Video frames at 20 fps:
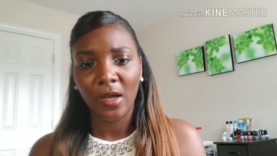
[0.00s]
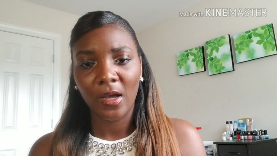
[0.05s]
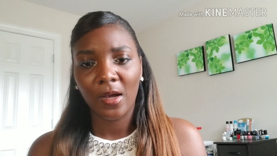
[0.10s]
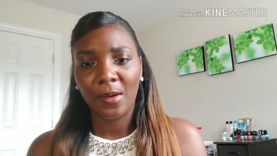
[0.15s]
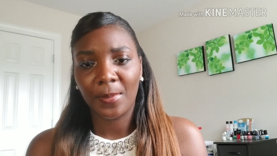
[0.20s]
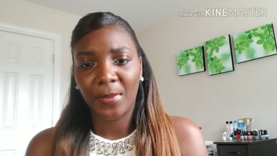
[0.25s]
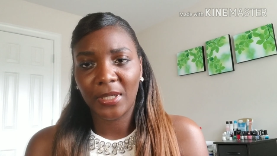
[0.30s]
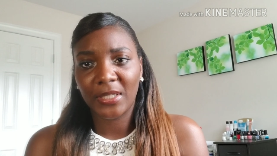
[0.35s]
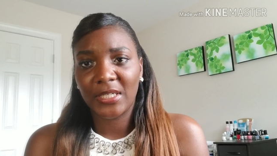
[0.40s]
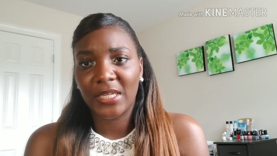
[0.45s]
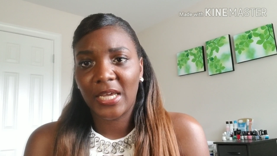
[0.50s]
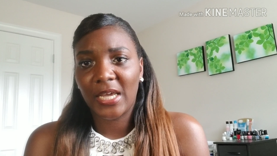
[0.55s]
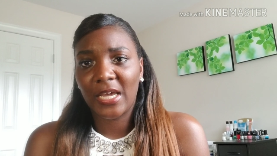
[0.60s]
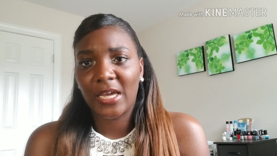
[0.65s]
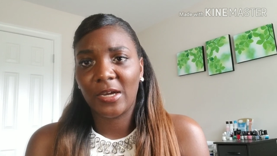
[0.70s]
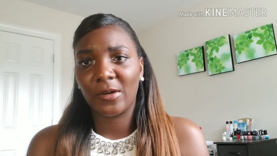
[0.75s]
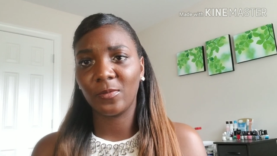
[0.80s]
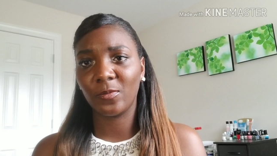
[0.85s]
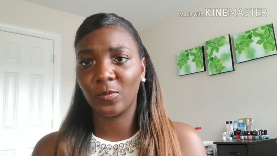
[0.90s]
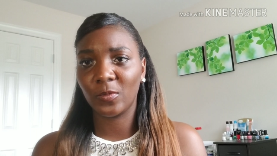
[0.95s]
my
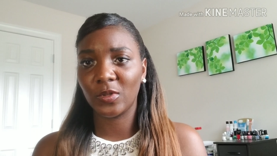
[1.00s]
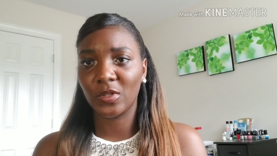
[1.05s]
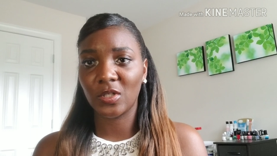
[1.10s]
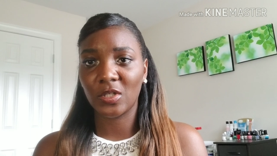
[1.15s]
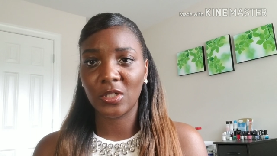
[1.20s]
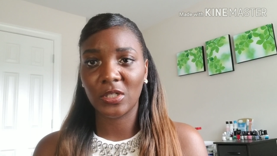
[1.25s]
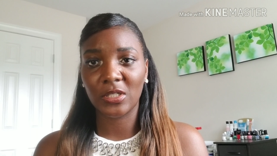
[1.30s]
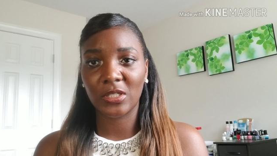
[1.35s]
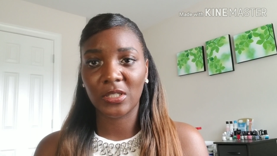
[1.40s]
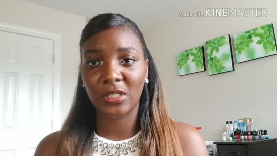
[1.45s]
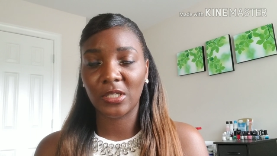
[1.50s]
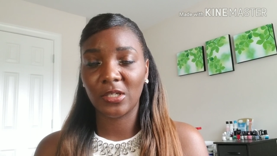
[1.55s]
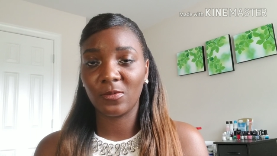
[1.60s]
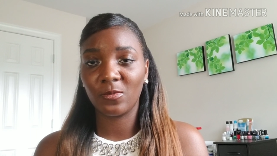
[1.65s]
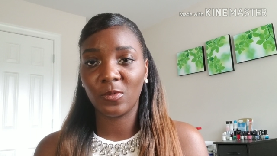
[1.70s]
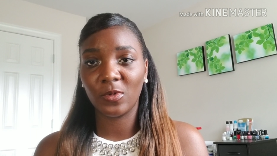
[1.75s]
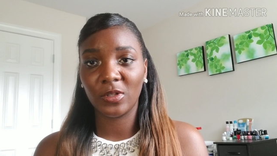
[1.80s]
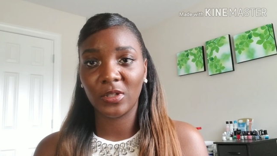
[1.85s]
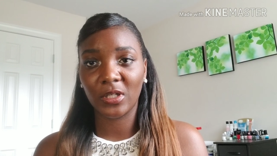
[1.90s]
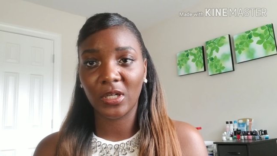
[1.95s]
dad he
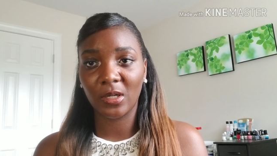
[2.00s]
wouldn't